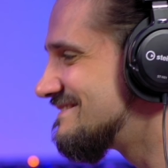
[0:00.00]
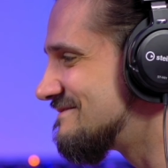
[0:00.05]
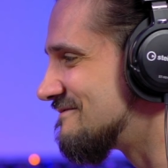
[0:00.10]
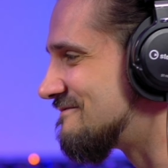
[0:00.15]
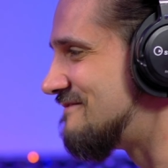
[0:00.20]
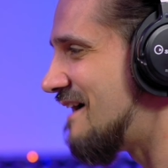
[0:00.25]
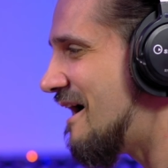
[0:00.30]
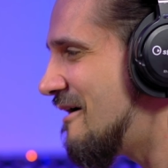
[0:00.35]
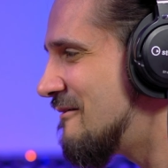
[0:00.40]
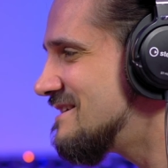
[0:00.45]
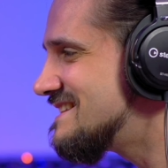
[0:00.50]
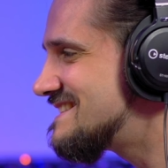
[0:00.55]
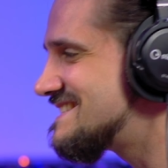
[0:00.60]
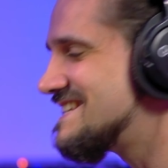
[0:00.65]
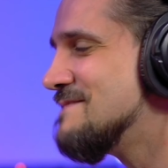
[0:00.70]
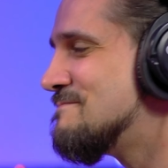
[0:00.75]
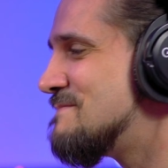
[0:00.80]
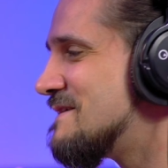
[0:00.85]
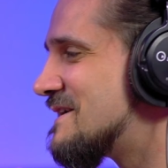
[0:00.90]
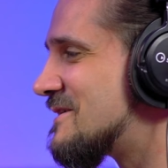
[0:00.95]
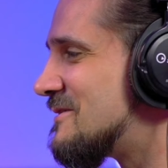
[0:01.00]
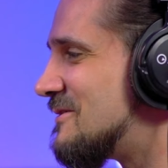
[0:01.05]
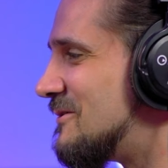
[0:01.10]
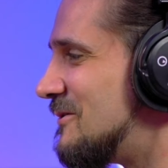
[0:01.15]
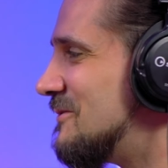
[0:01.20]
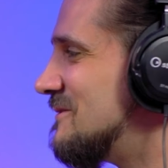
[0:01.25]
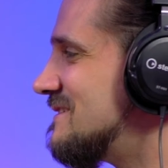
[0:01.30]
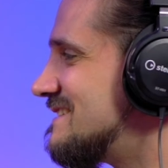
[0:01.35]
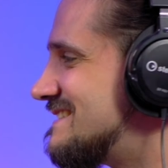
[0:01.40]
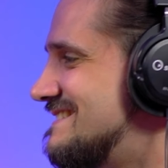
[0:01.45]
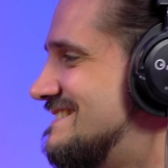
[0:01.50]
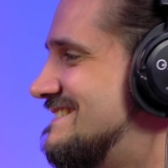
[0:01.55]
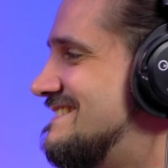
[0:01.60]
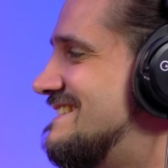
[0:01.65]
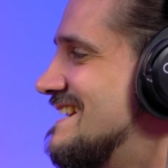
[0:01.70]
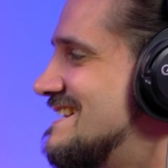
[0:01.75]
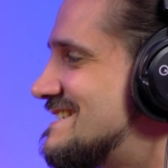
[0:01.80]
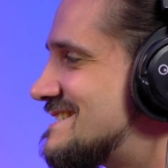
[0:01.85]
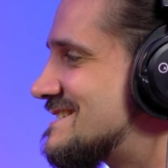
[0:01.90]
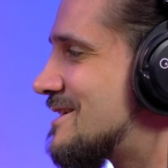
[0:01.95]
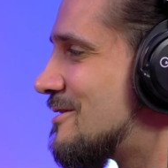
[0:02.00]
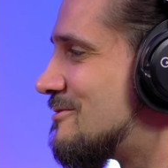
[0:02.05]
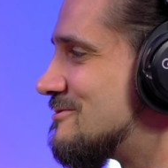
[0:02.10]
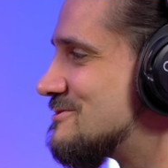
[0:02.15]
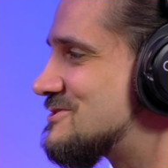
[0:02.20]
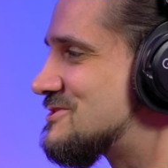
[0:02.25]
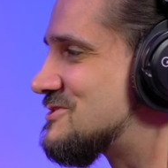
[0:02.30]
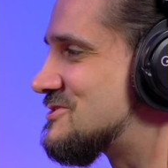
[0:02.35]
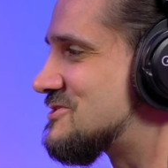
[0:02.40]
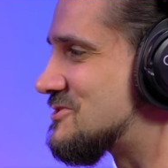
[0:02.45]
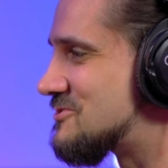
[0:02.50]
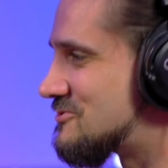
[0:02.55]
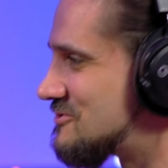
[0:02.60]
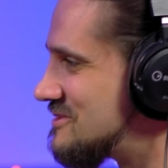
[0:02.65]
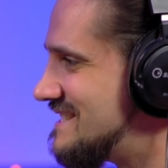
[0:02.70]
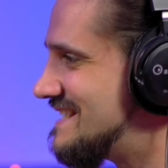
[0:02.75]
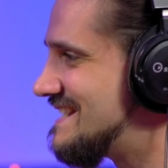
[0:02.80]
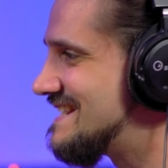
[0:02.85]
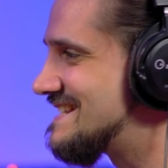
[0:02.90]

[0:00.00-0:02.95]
Very typical disco string